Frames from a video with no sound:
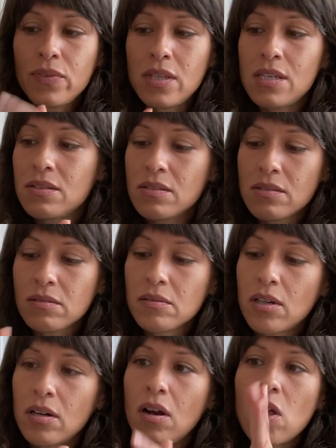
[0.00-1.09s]
These
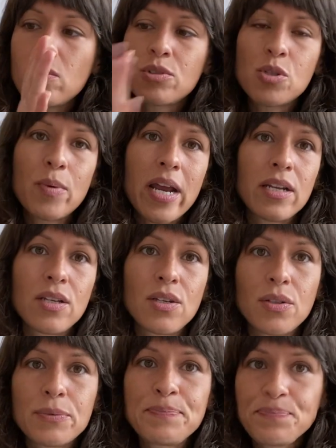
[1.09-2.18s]
are almost brand
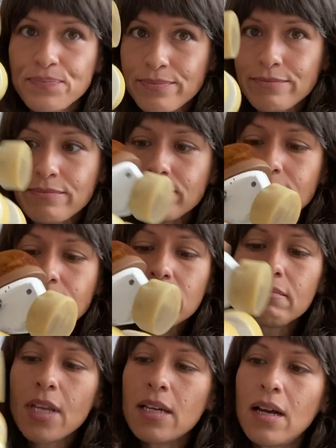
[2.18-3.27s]
new.
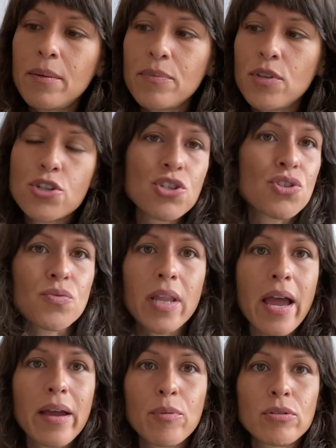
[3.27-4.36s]
They're just
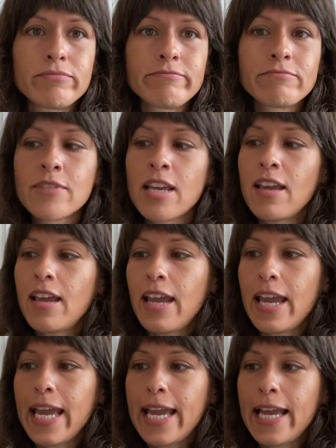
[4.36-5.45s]
reliable
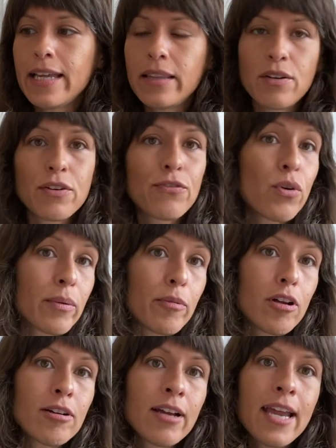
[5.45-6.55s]
and they're
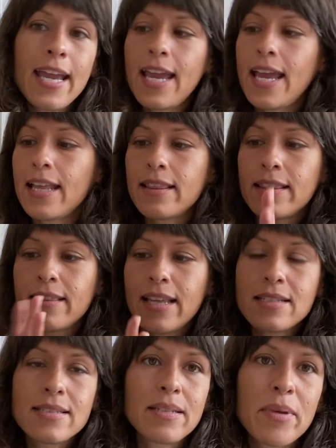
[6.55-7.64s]
affordable, and
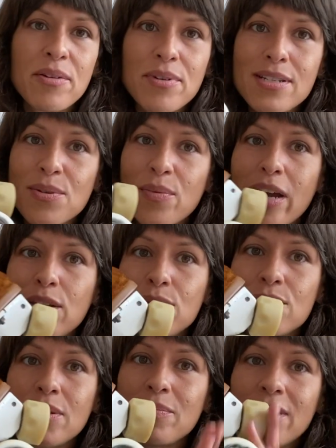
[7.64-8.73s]
that's the main reason why I use
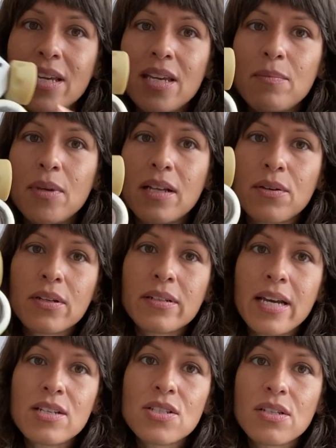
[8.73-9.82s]
them. They give me a
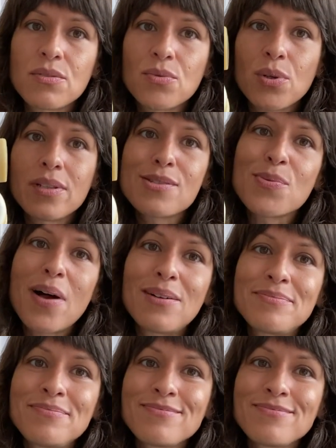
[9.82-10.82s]
nice good roll as well.